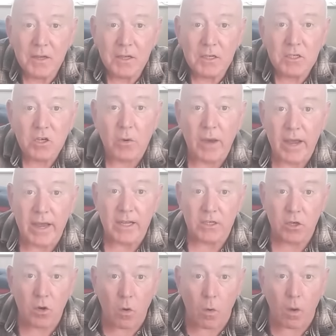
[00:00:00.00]
So it is
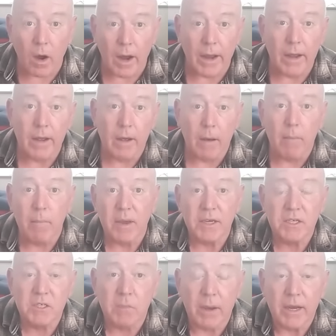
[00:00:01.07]
quite a big
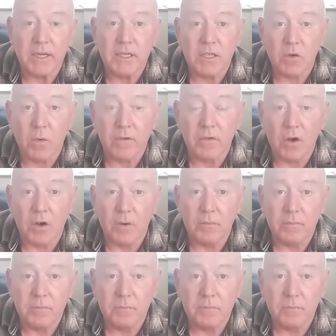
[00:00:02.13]
space that we've got.